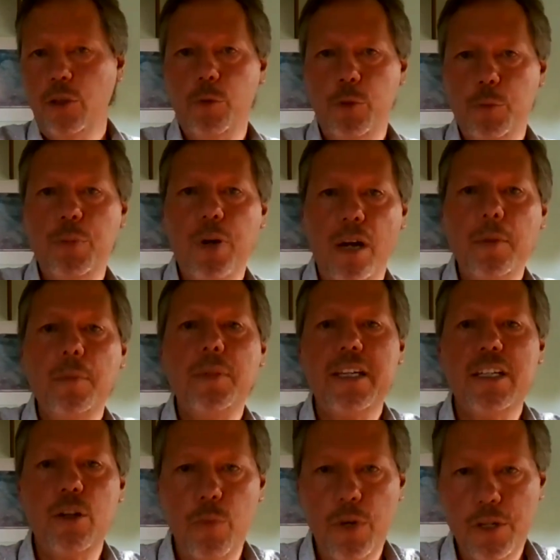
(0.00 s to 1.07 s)
there was probably
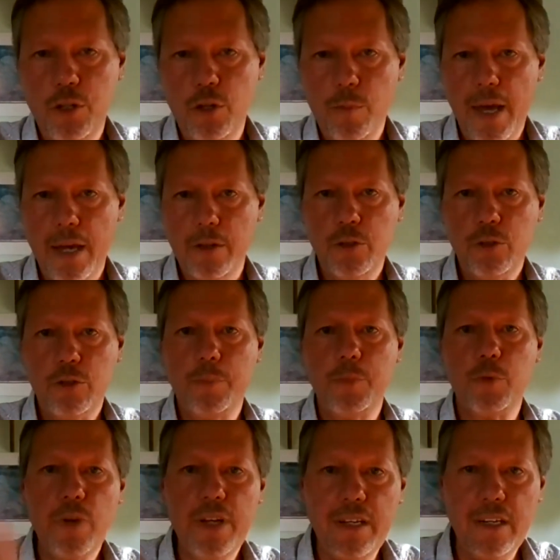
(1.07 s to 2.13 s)
an original
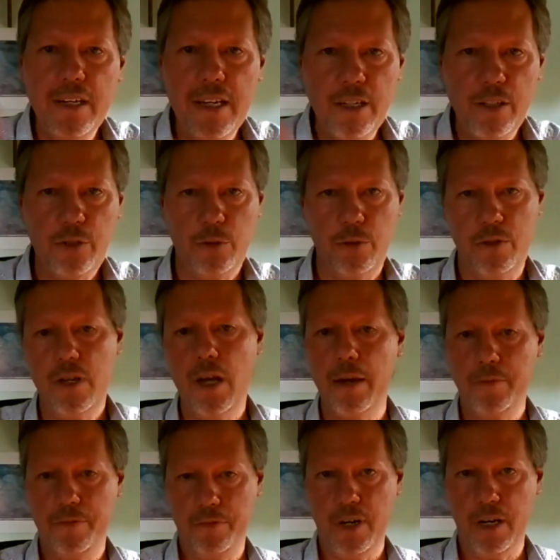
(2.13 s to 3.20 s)
manuscript written in a certain
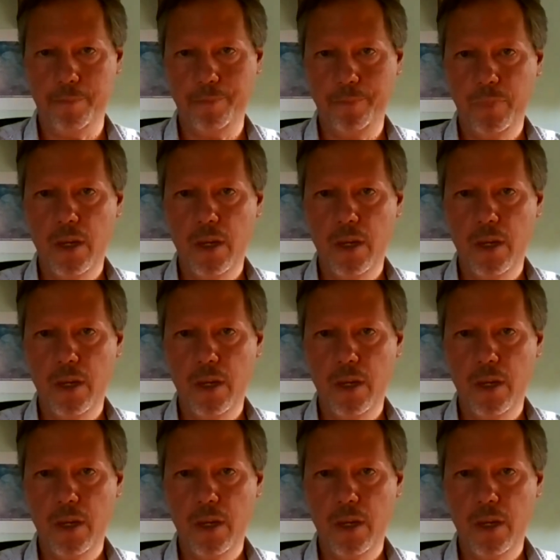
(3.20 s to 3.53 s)
time frame.